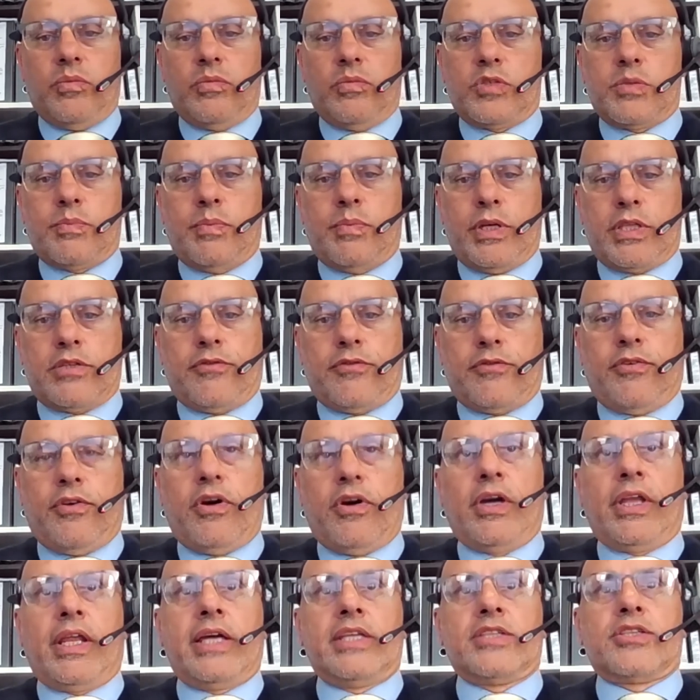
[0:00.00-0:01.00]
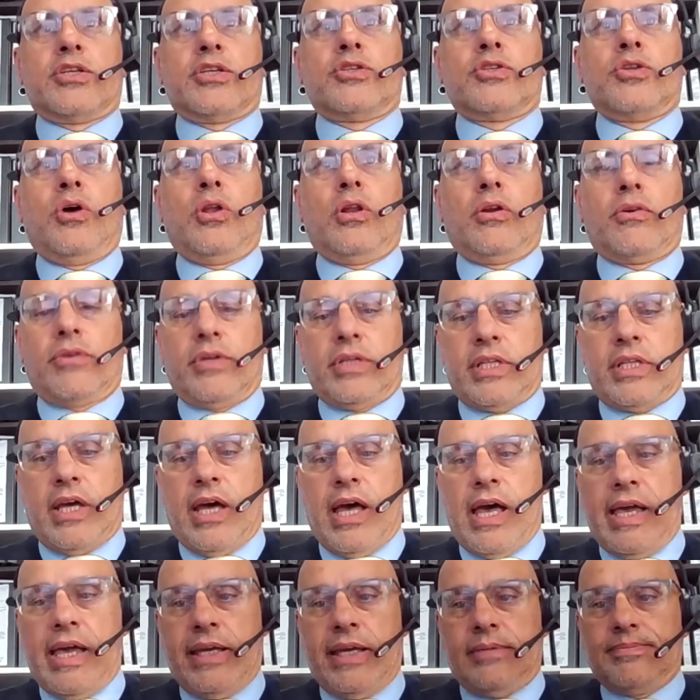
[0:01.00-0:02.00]
specified as $1 a
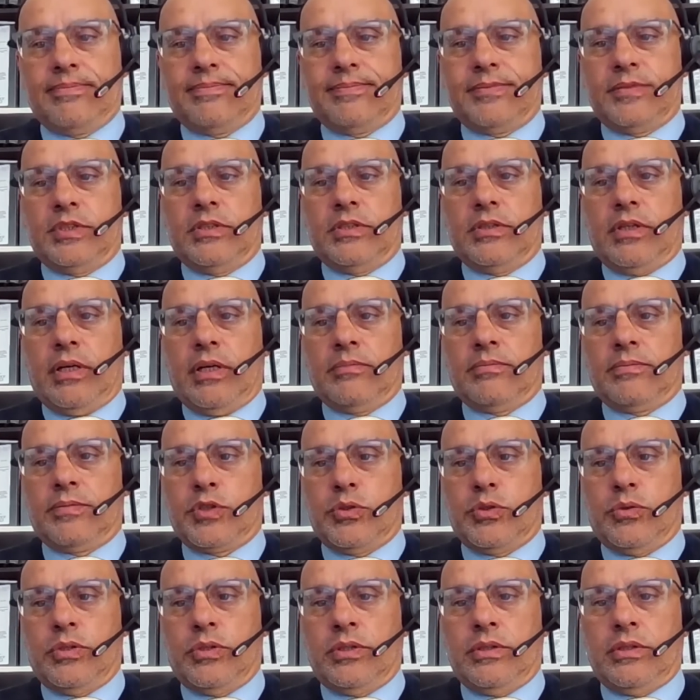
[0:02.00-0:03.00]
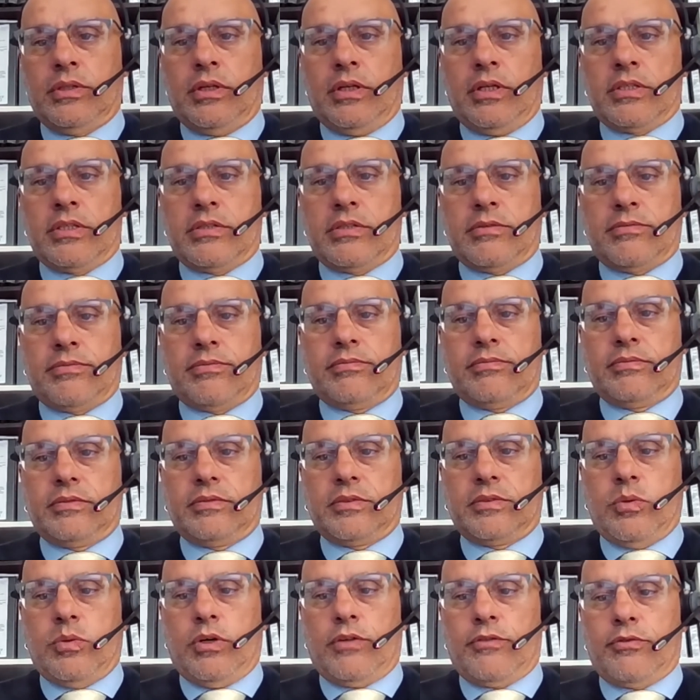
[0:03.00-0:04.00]
day. I'm sure you guys are
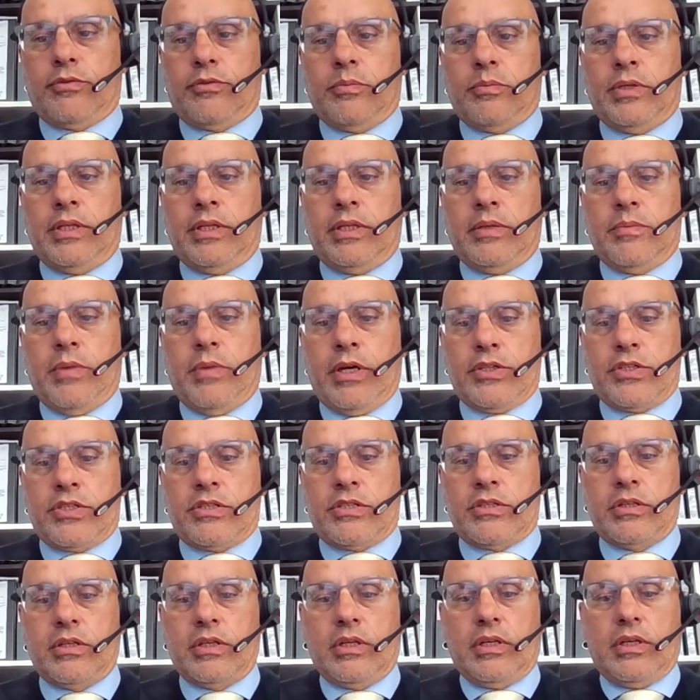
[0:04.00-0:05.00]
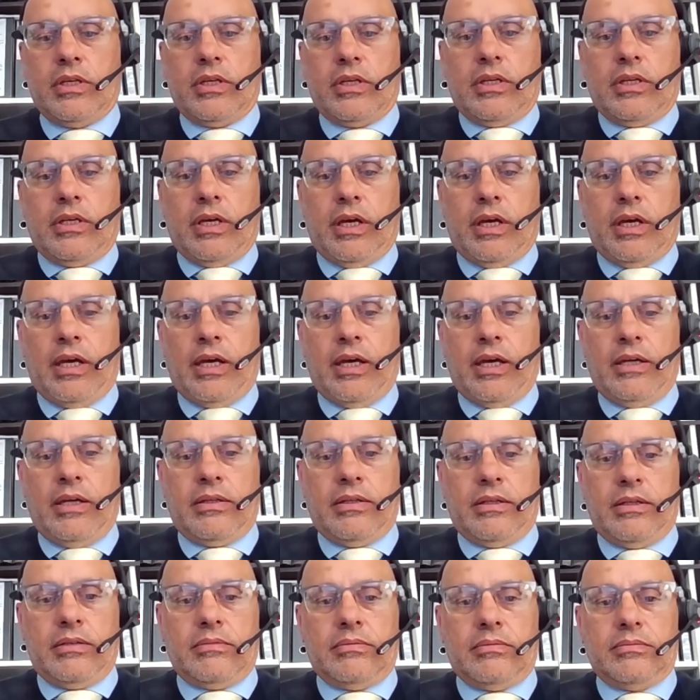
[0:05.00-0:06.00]
quite familiar. Most
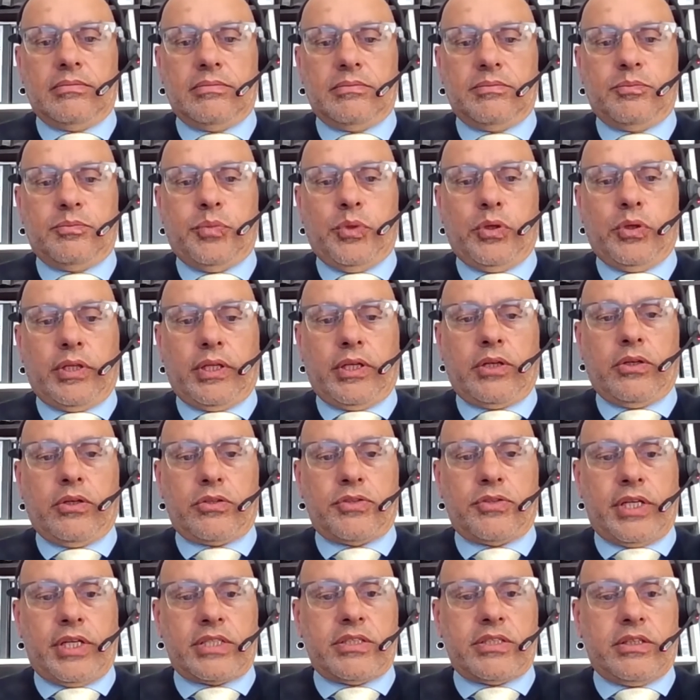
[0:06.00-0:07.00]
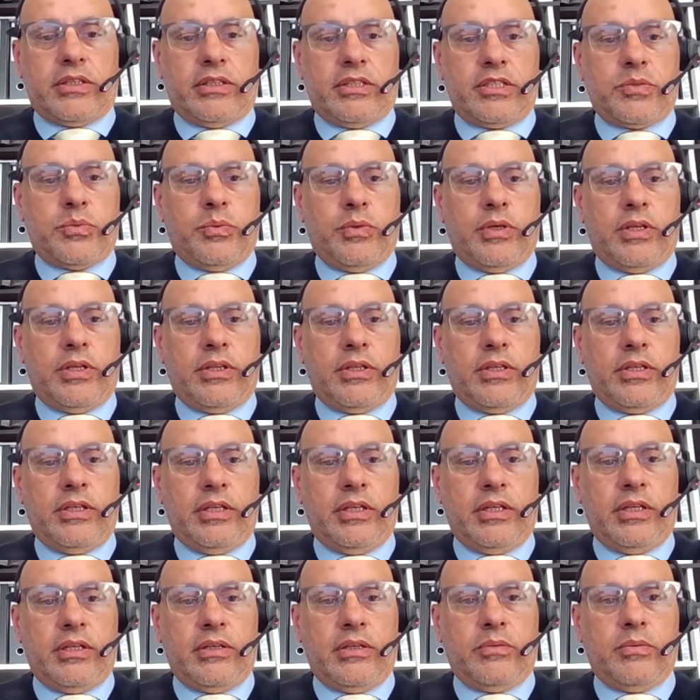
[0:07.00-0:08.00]
building contracts, at least where
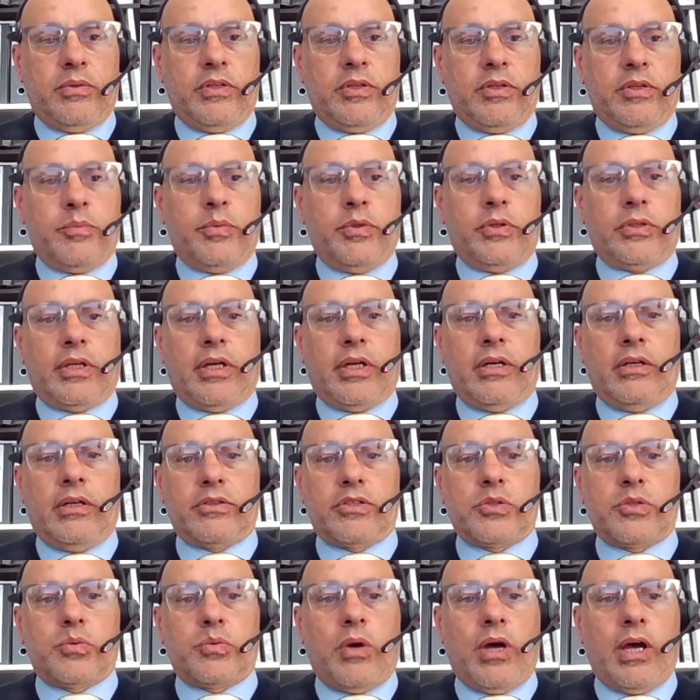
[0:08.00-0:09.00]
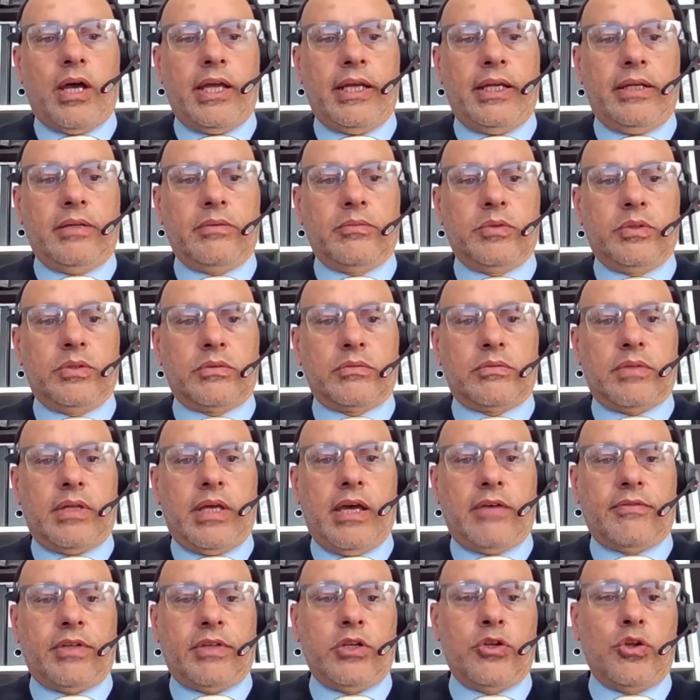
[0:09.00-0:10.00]
the builder holds sway, will
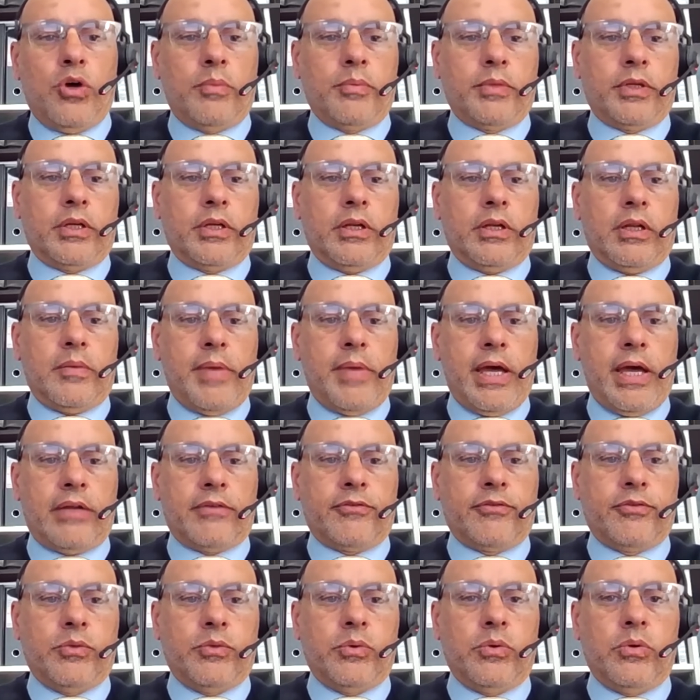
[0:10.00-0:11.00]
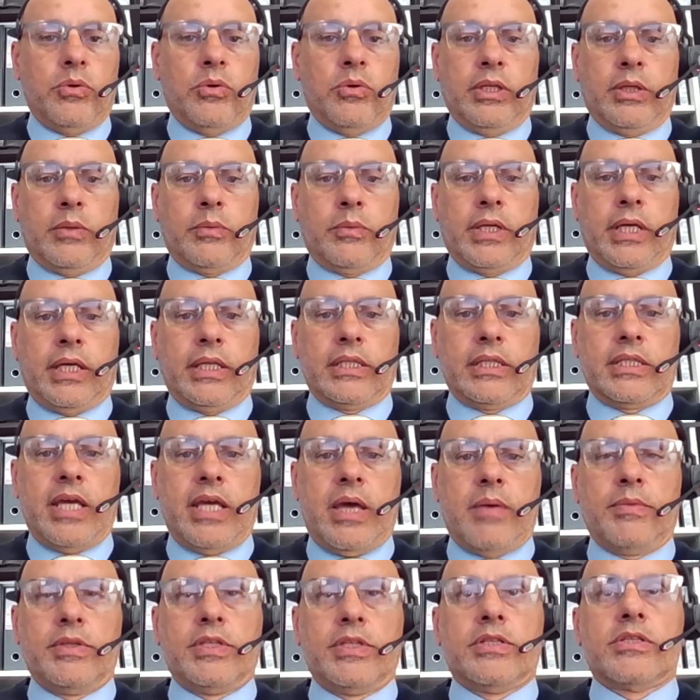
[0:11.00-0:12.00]
have a nominal amount for liquidated
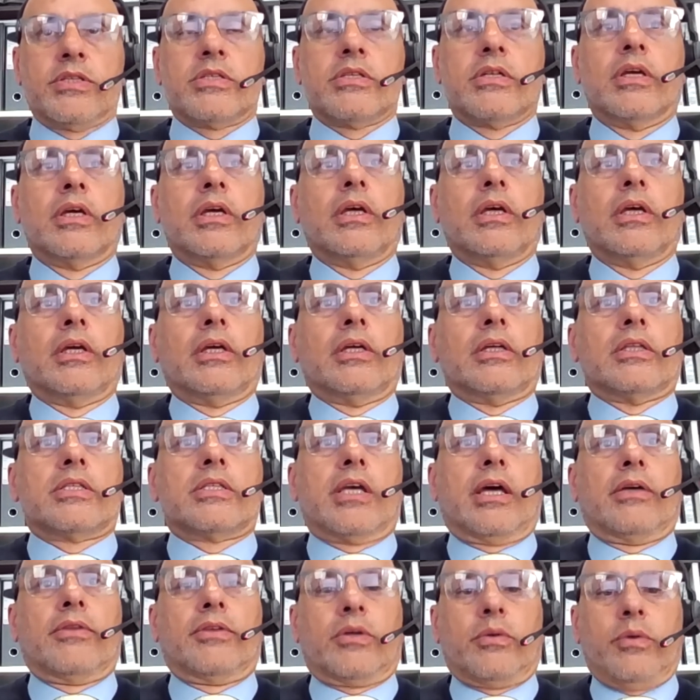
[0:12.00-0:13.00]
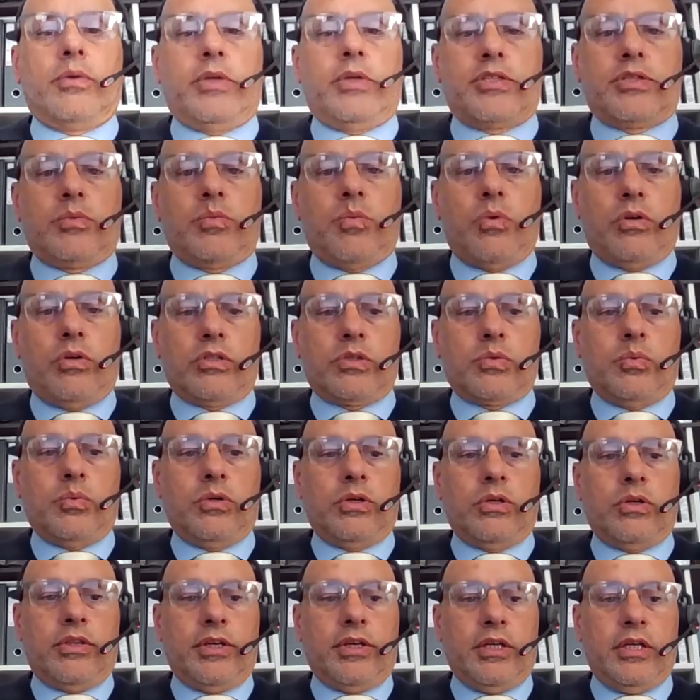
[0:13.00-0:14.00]
damages. So the question was,
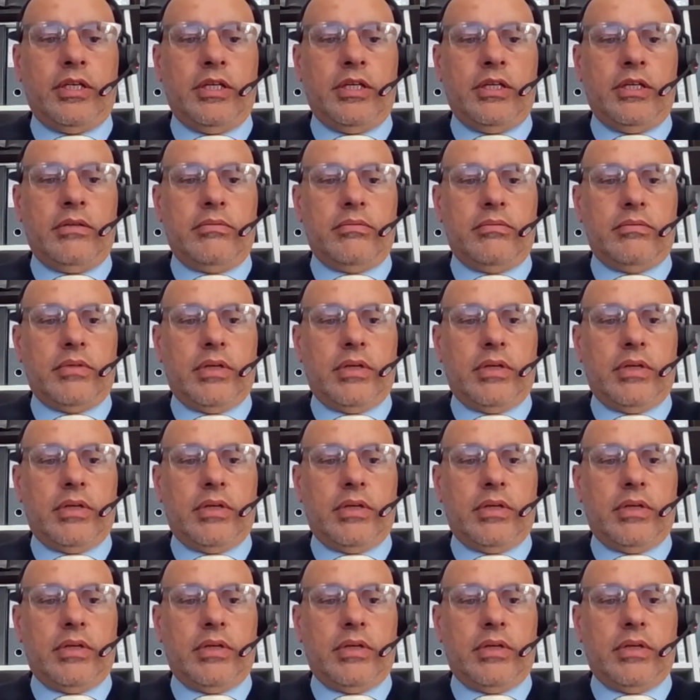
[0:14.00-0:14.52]
were the